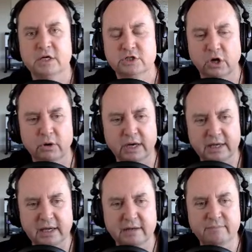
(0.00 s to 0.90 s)
So
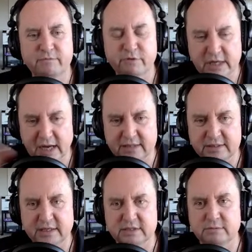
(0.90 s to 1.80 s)
again, for
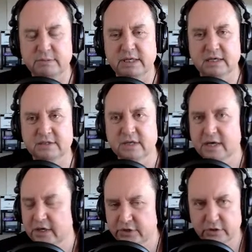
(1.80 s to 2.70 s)
context, because
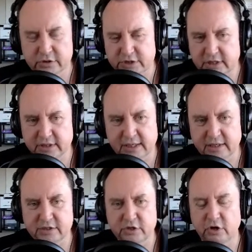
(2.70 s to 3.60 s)
you're still
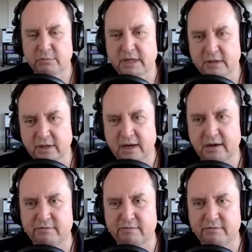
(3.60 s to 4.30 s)
getting to know me, uh,